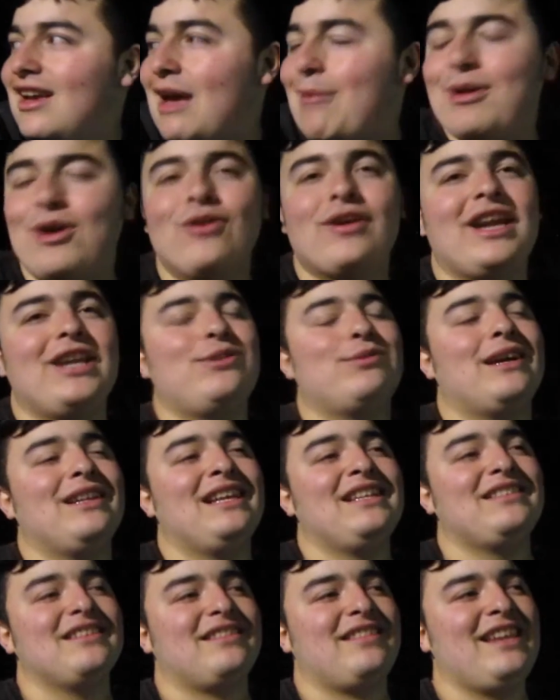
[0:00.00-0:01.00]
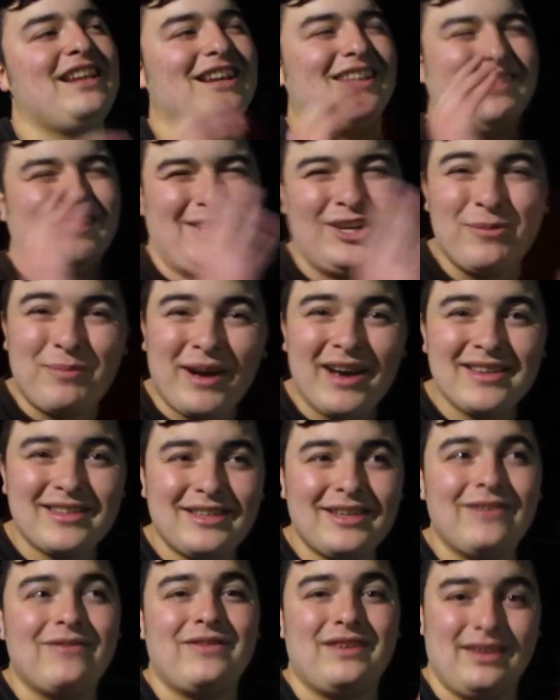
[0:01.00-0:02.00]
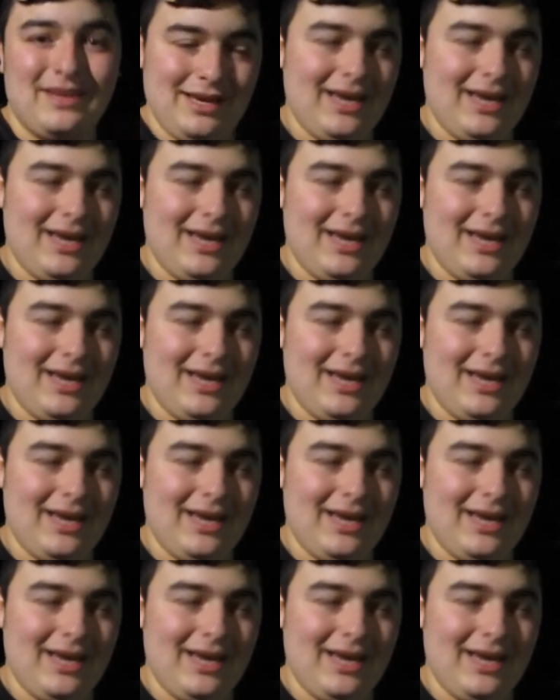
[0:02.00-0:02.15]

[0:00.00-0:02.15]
I mean, okay, do I like to think a little positive?